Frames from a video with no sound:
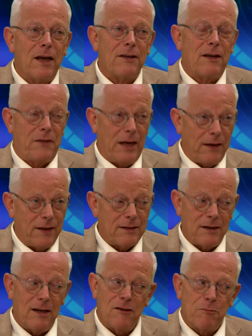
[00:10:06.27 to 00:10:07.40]
And I think that
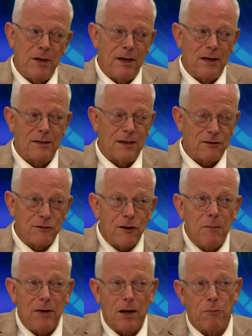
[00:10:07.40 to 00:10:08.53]
the EFP is
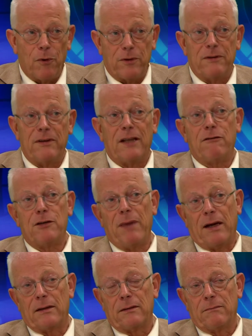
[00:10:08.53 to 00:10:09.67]
extremely important in that
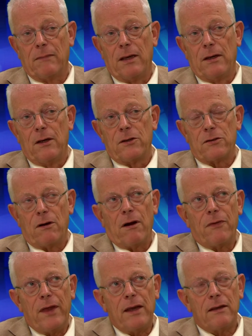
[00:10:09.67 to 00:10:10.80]
respect. So I
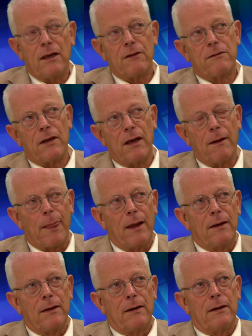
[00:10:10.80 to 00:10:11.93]
think that
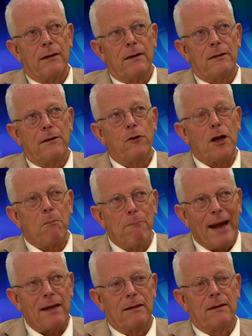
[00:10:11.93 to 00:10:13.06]
looking
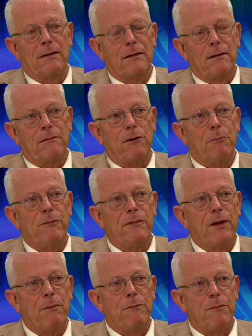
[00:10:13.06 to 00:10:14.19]
back from
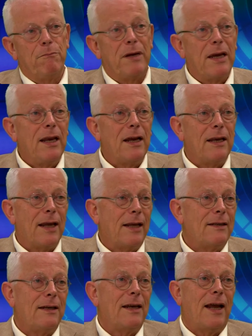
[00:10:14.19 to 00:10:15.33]
the beginning in
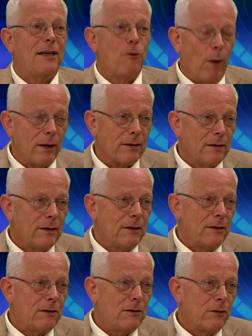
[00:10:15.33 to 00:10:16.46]
1991
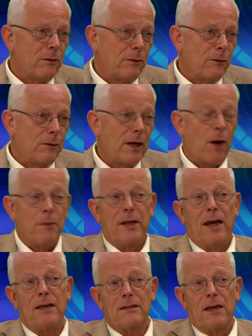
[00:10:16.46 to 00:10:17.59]
to
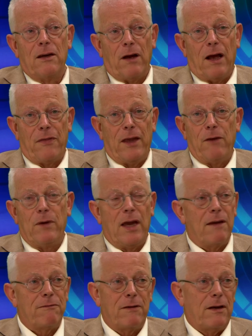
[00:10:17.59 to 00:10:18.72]
nowadays, I think we
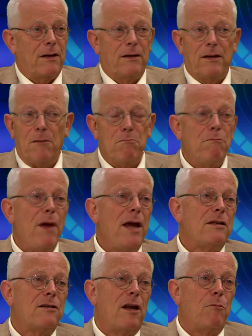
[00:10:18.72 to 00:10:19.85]
have a
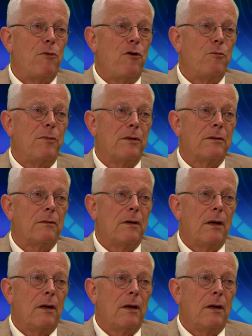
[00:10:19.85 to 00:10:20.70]
major improvement.